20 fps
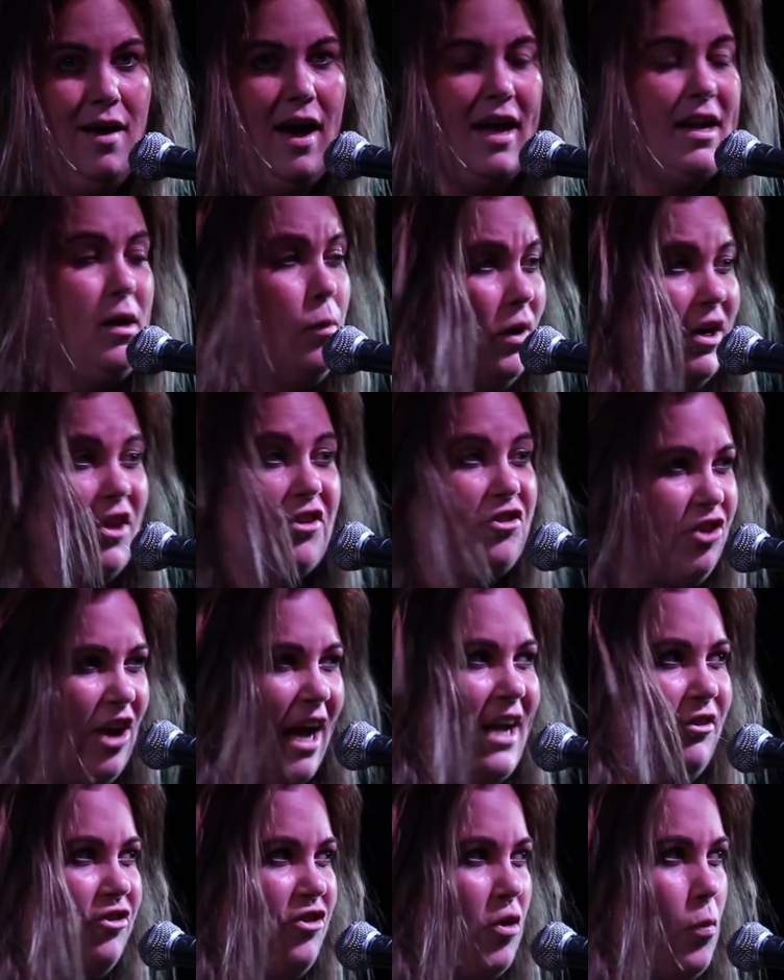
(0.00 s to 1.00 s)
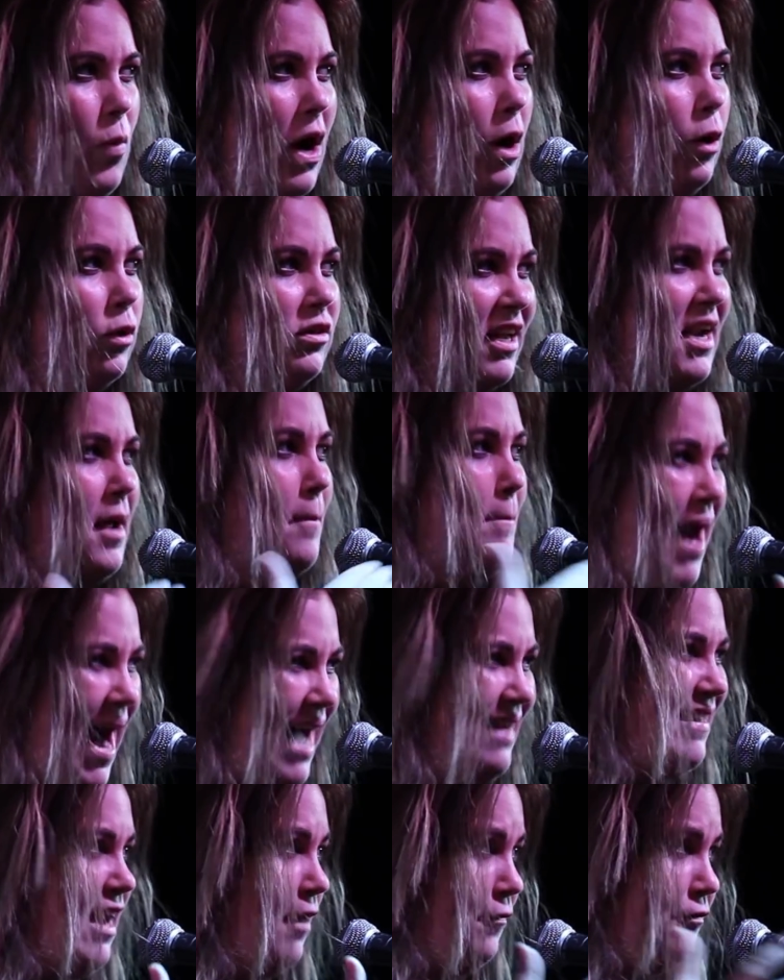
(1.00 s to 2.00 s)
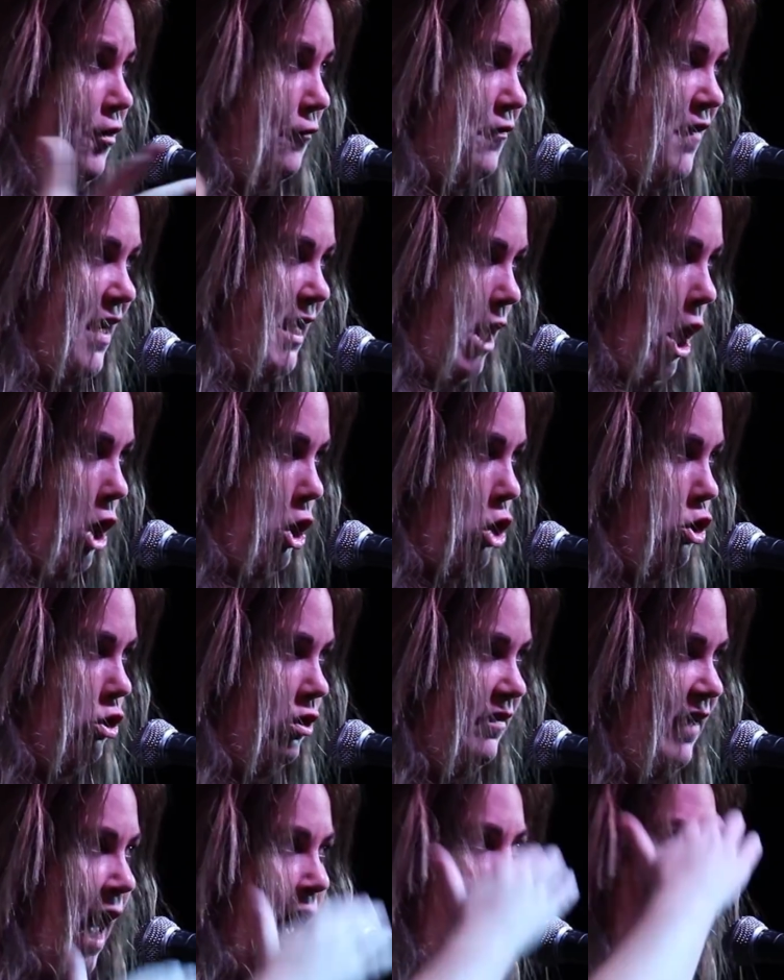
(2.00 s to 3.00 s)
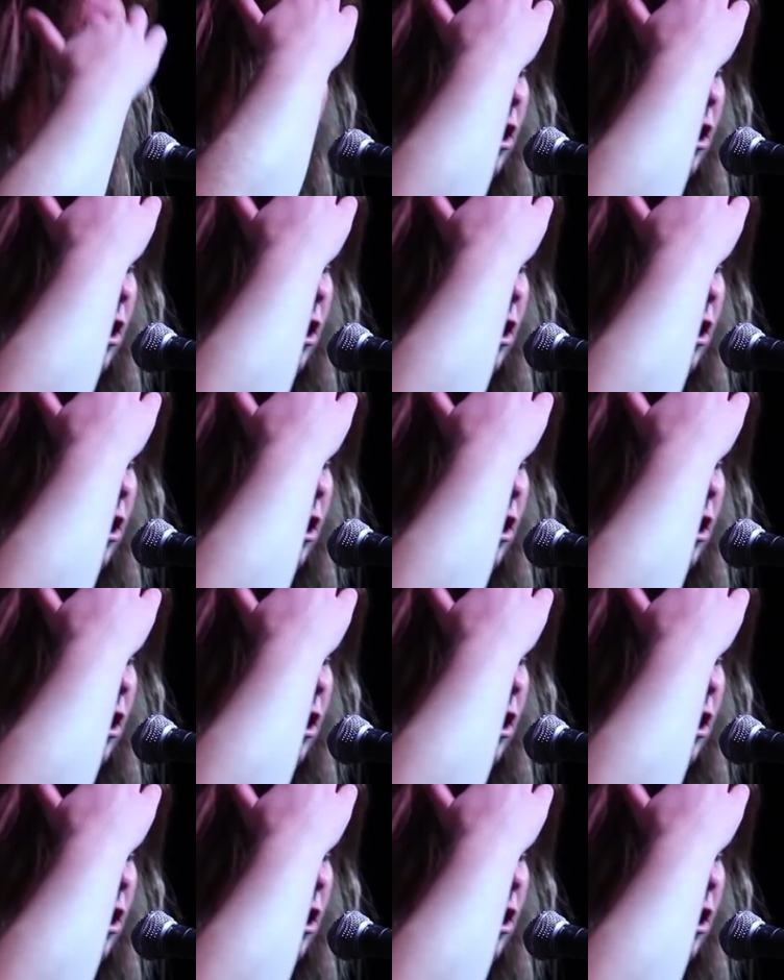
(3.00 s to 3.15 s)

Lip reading: And I want to change the world, and I'm mad enough to think I could.